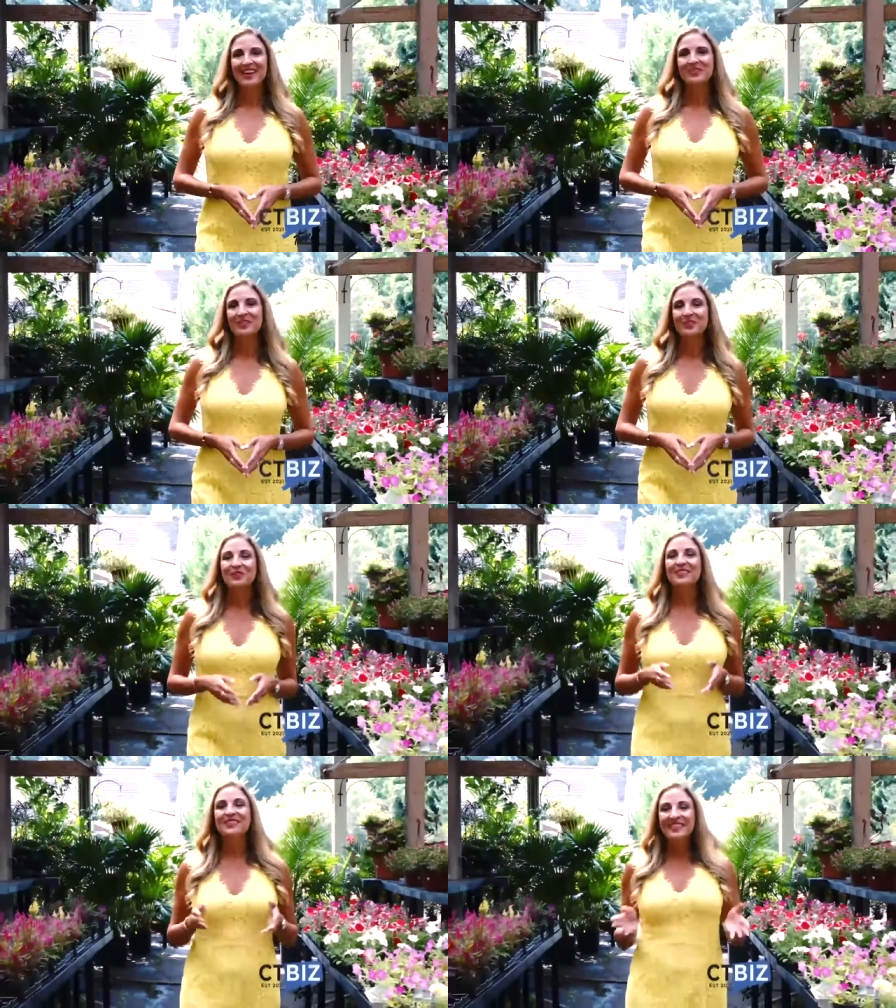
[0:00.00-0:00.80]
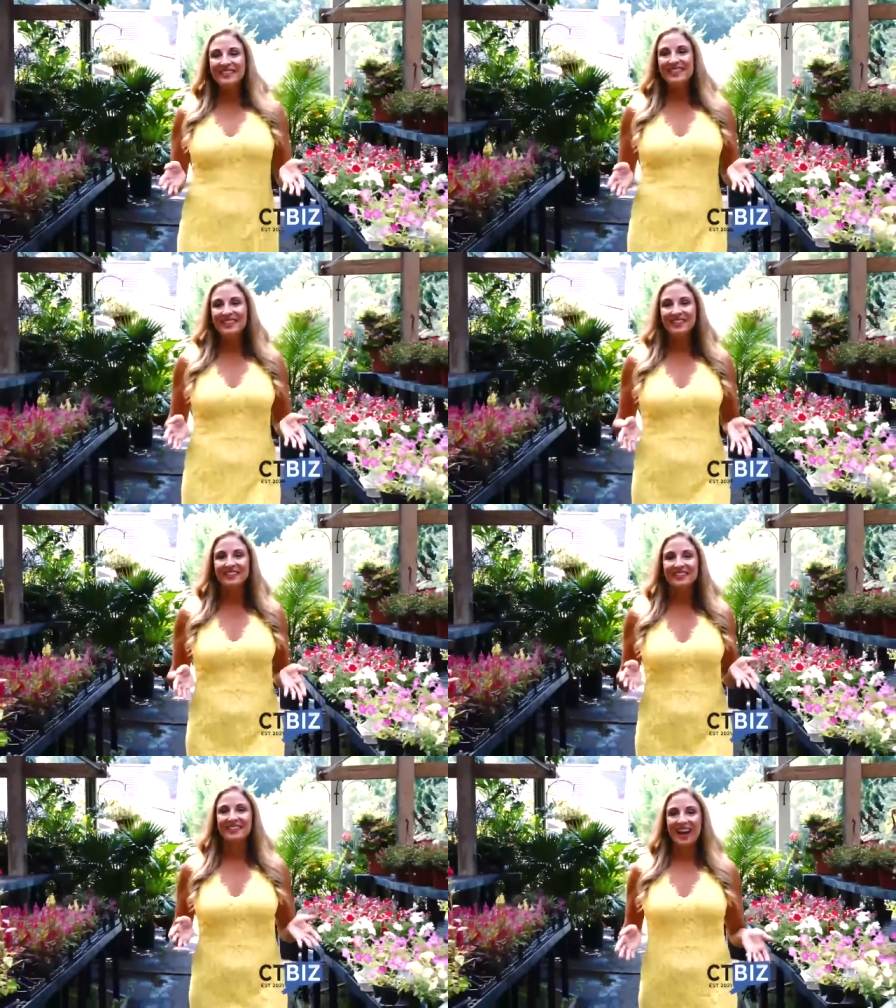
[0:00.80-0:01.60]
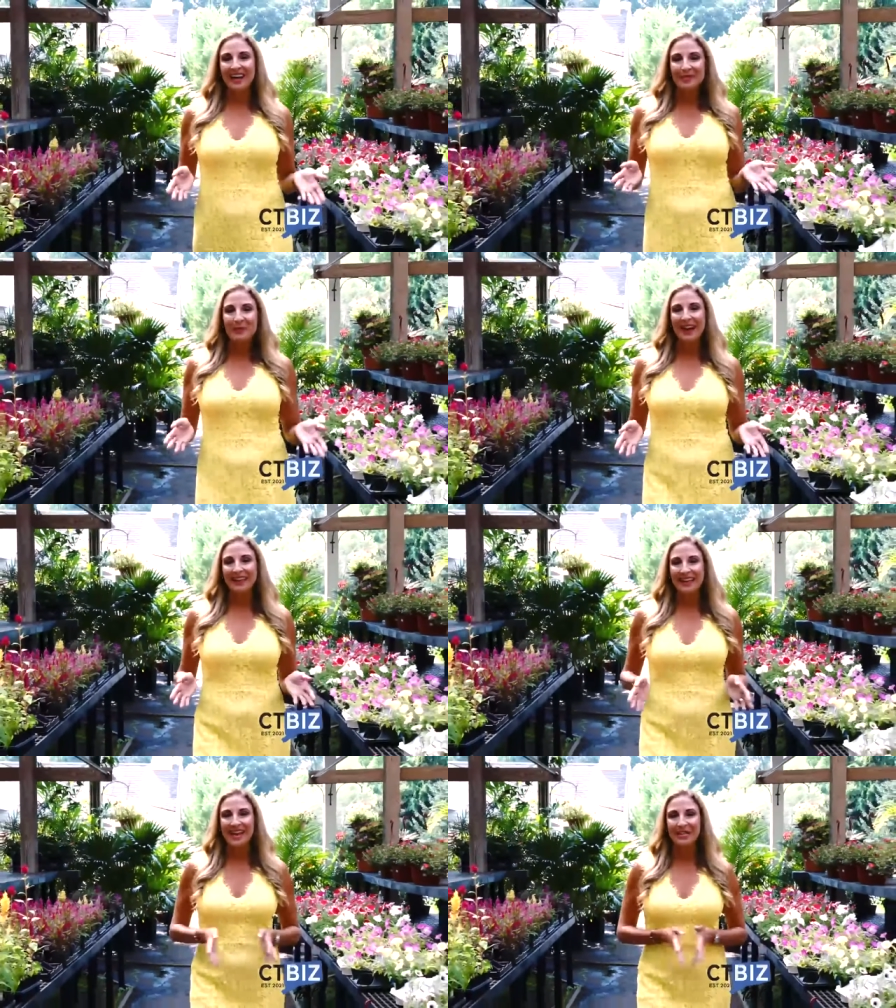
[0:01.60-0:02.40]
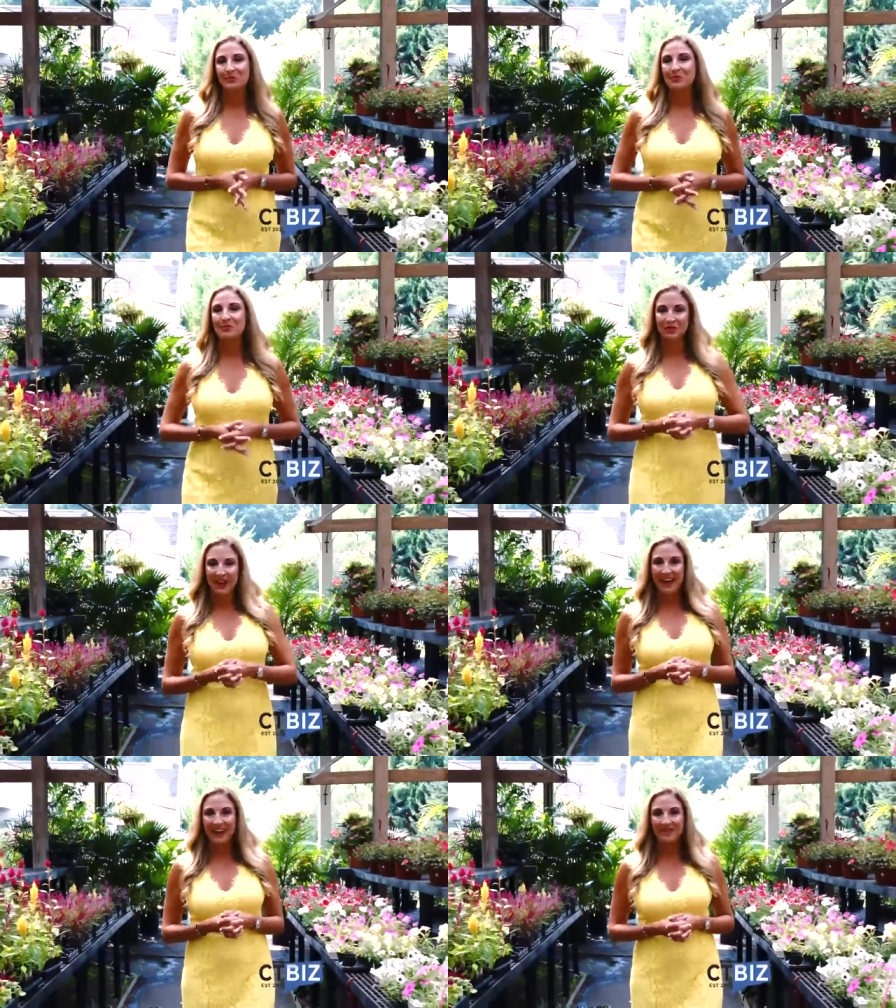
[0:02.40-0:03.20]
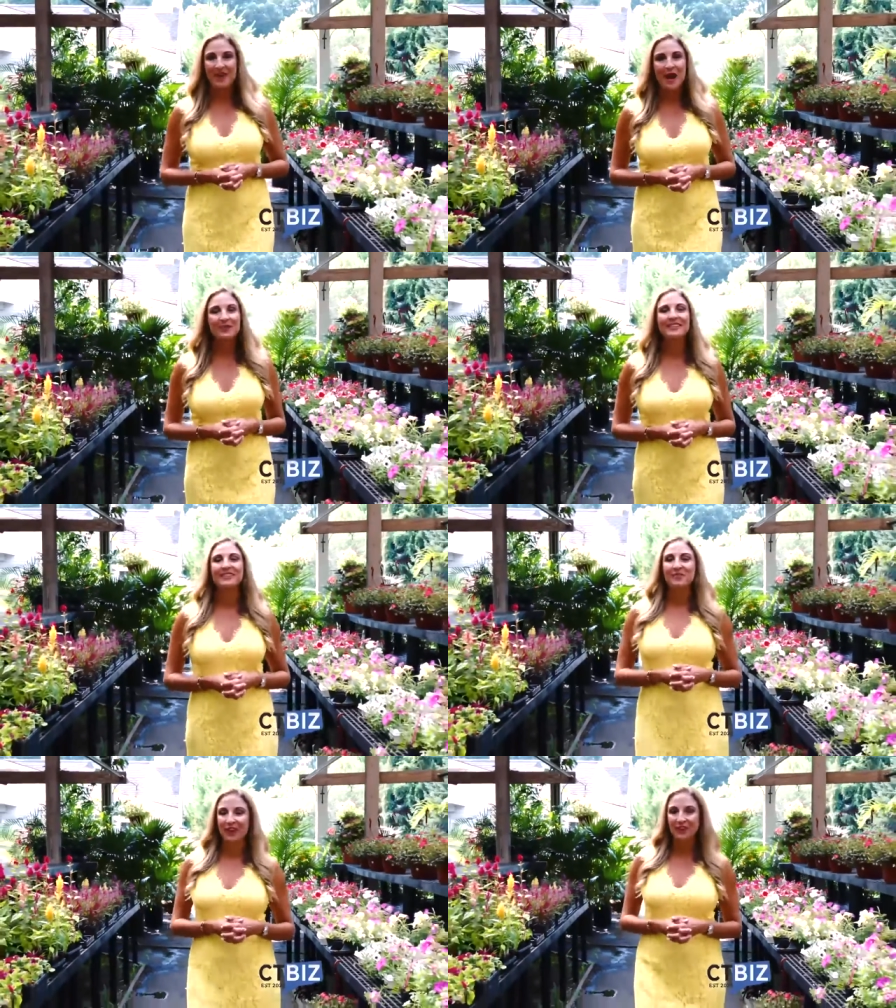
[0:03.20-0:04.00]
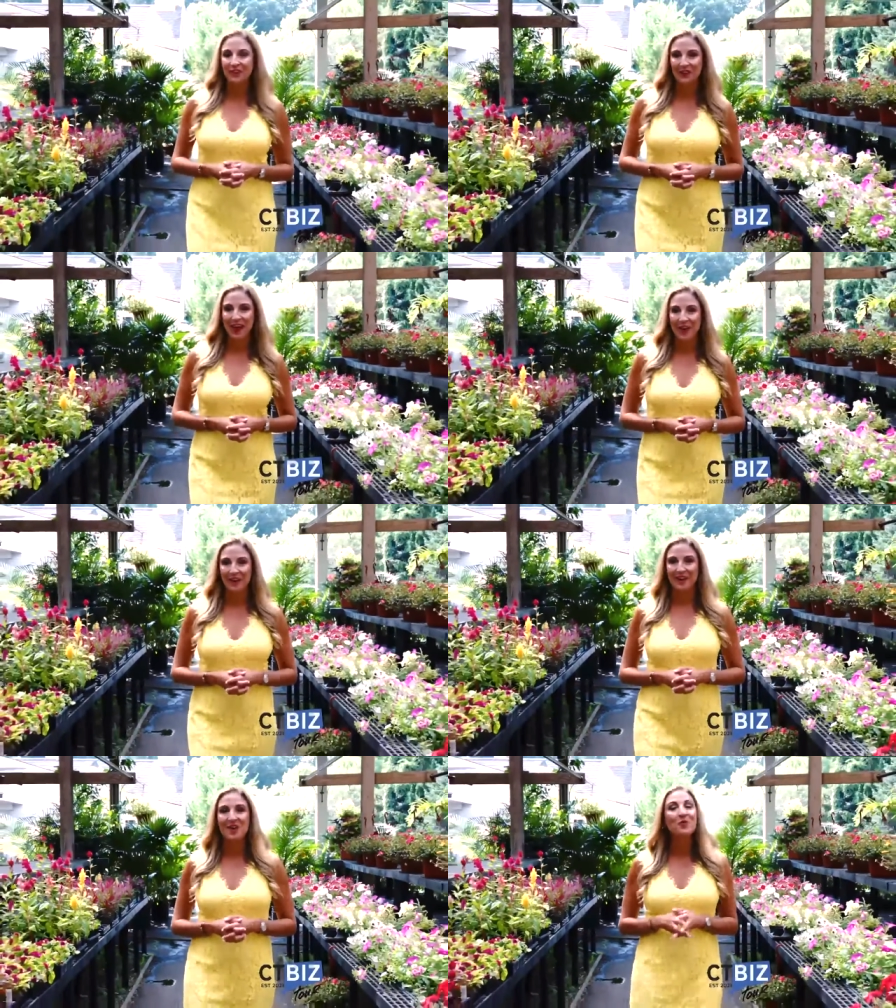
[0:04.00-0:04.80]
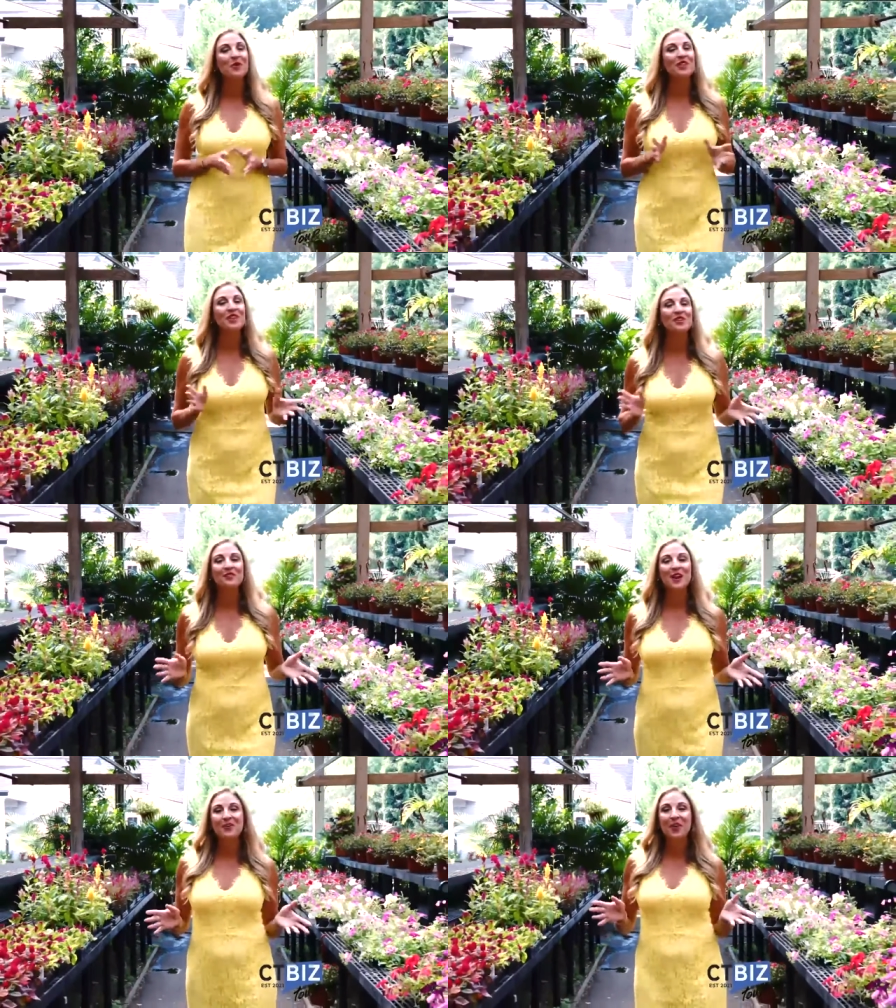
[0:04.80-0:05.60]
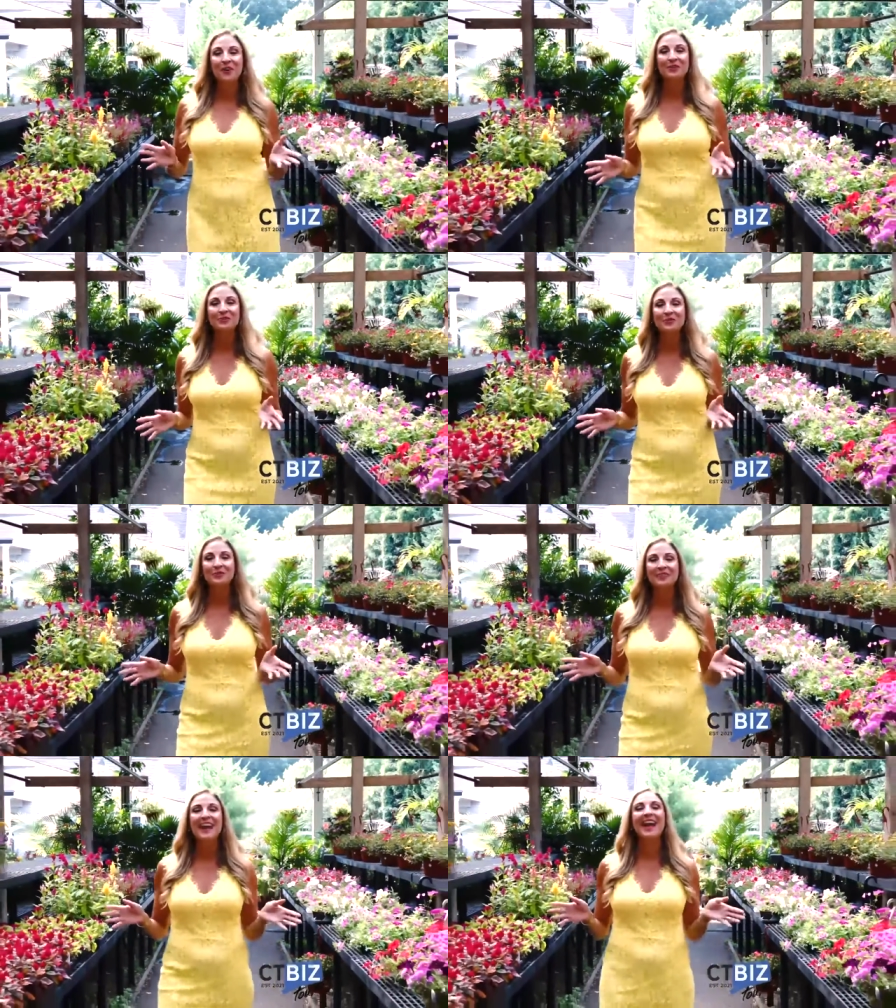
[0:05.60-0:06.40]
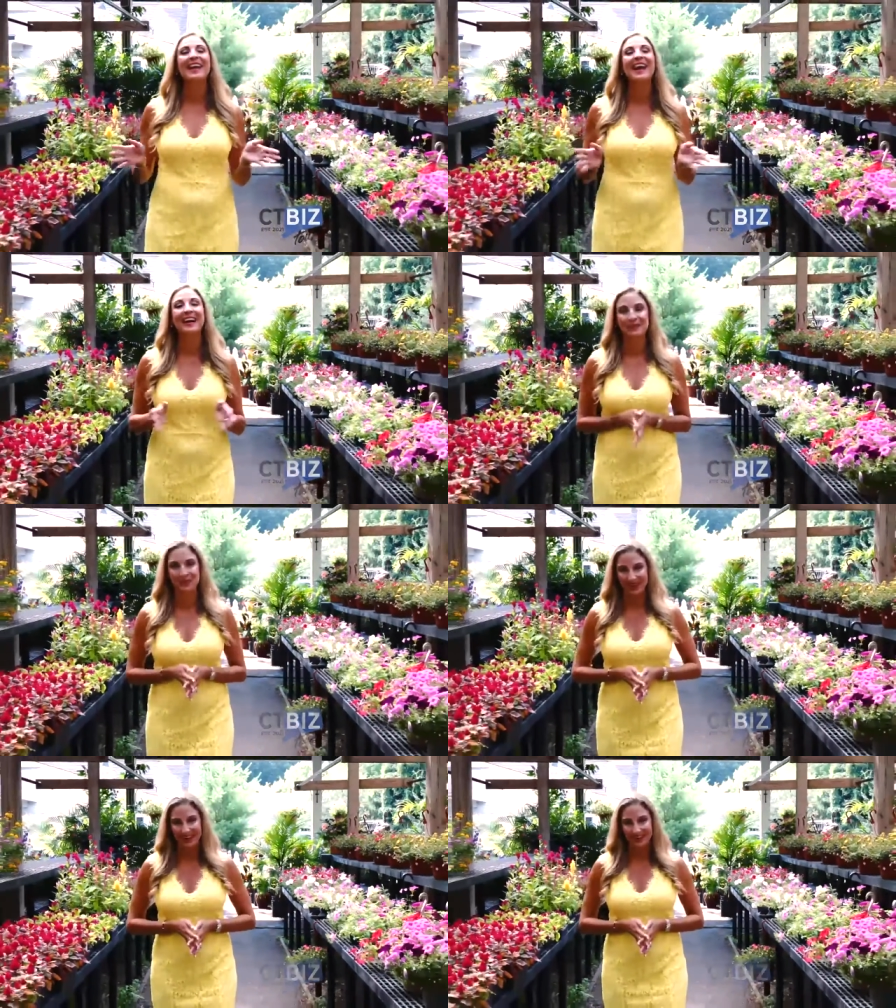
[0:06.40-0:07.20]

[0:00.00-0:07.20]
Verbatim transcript: For over 60 years, Designs by Lee has been providing families in Fairfield County with year-round garden tools and expert